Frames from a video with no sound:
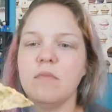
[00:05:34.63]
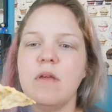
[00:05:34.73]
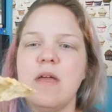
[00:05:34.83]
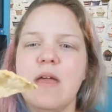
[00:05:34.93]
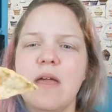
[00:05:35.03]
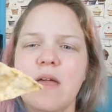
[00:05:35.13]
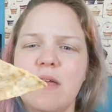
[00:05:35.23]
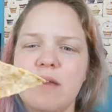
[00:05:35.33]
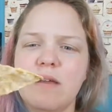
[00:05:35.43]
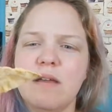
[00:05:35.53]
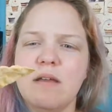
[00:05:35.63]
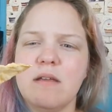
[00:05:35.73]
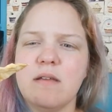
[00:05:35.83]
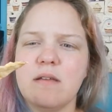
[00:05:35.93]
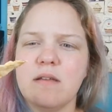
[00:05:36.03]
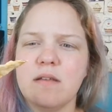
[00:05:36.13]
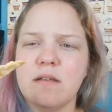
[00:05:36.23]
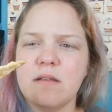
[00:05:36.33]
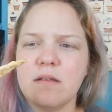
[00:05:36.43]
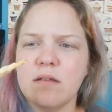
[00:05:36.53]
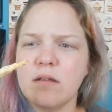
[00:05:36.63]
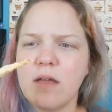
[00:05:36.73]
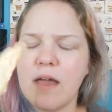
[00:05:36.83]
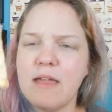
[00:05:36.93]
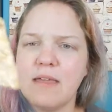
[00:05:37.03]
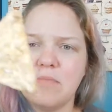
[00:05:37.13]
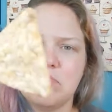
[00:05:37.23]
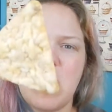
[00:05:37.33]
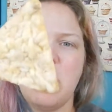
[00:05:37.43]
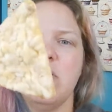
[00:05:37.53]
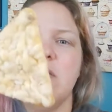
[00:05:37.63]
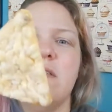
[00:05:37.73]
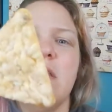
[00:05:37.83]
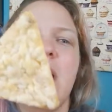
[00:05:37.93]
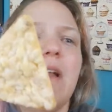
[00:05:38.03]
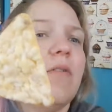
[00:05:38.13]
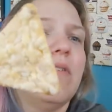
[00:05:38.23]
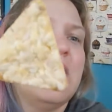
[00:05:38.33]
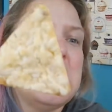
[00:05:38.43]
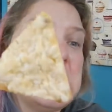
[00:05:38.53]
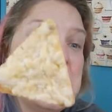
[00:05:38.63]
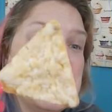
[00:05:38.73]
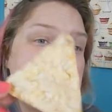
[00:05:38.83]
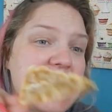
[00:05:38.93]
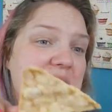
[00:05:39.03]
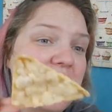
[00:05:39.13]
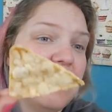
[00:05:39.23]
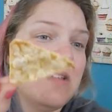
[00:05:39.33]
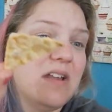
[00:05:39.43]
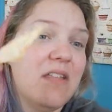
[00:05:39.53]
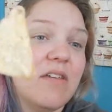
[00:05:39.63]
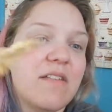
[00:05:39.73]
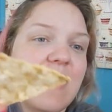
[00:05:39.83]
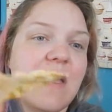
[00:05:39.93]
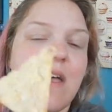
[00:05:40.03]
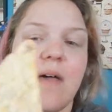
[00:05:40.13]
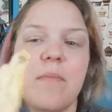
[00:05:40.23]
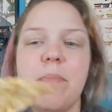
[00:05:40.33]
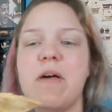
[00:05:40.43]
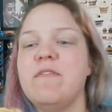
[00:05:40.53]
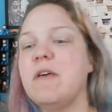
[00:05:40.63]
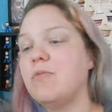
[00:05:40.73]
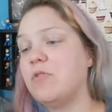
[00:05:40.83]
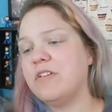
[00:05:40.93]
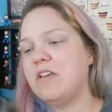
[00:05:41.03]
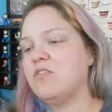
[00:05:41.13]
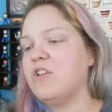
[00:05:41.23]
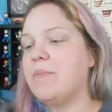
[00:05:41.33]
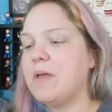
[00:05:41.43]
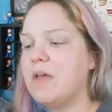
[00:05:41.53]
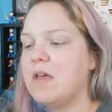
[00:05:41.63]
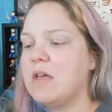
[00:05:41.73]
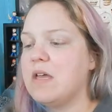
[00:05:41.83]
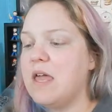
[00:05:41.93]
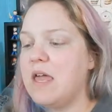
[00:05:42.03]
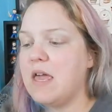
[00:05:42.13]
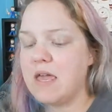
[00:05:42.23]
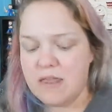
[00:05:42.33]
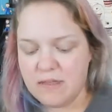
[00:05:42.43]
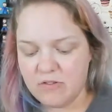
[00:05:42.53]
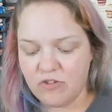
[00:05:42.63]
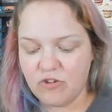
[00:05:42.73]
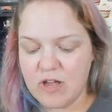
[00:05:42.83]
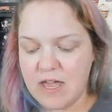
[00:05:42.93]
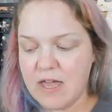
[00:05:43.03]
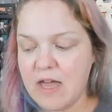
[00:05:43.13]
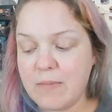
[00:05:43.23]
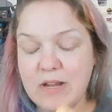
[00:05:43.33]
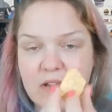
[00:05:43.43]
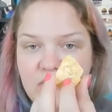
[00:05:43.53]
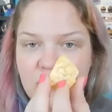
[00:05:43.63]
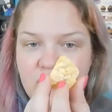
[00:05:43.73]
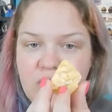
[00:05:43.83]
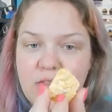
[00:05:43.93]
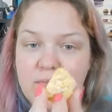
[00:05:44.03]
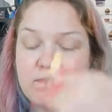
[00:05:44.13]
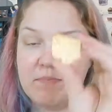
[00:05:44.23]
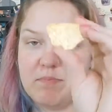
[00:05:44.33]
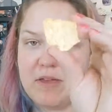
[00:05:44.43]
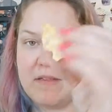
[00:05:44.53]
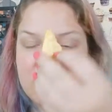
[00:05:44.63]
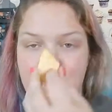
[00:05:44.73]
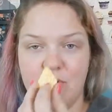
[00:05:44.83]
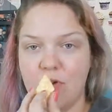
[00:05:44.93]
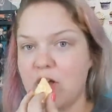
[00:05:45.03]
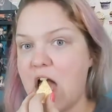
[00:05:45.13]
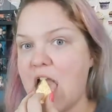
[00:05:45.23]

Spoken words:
And I don't see anything other than, it looks like a puffed up tortilla chip. And let's try it. I'm gonna actually try the piece that broke.